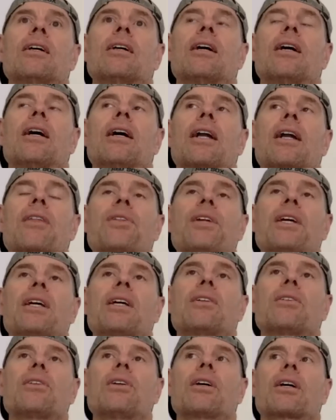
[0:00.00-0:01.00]
I
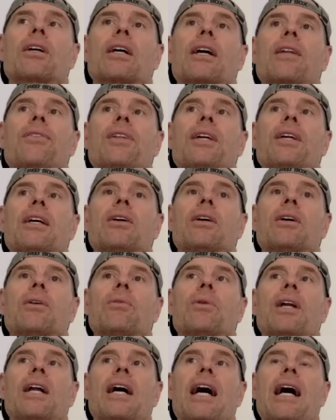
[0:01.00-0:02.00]
think, I think
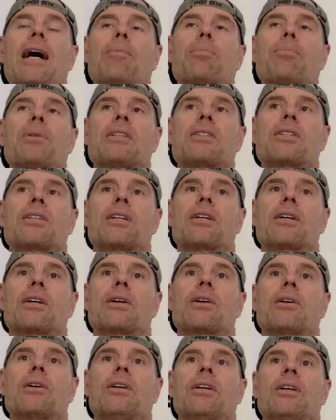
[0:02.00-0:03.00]
what happens
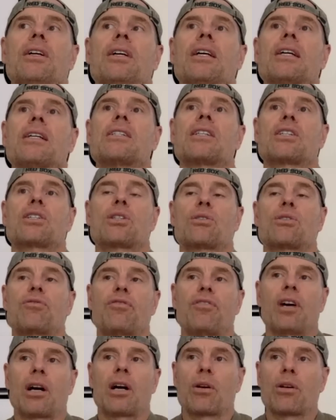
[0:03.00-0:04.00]
here is this is
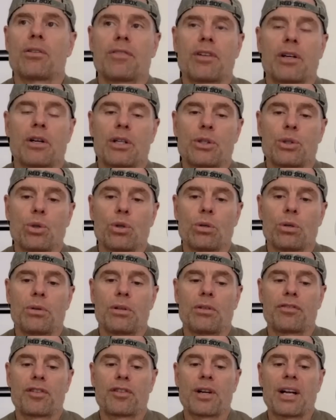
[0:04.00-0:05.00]
very, very
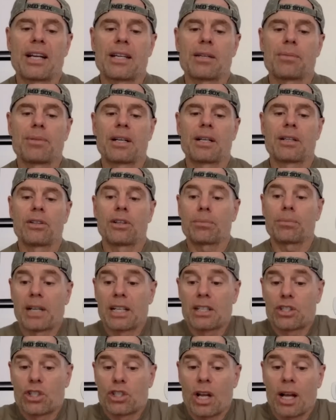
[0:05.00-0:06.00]
doable for anybody. Look, my
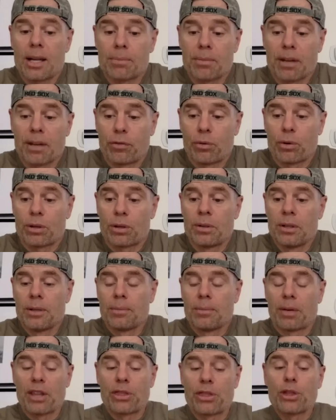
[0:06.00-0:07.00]
son, my
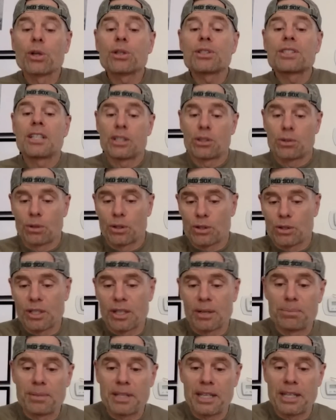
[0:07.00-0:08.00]
13-year-old
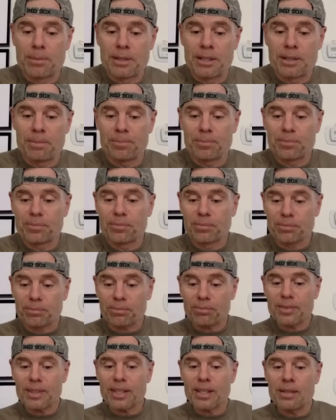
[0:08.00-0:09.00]
son beat me.
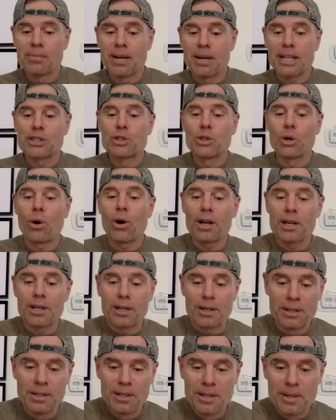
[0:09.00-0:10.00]
My
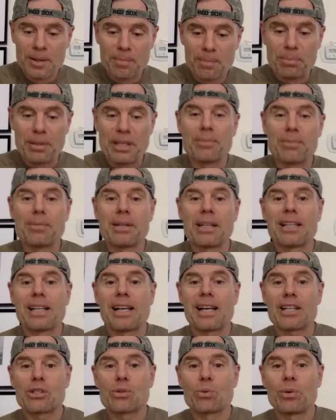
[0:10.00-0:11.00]
daughter beat me
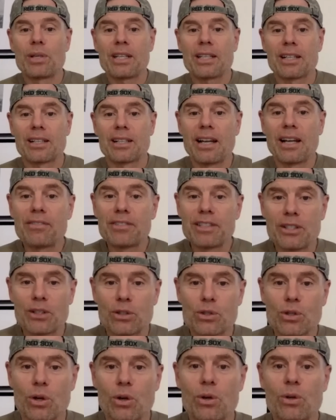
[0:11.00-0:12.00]
last week, 11
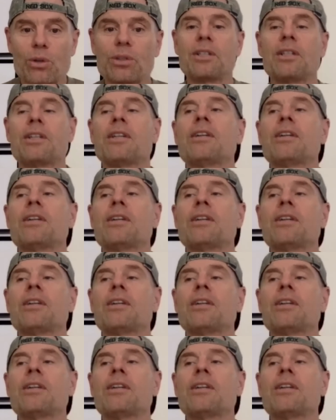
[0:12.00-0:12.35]
years old.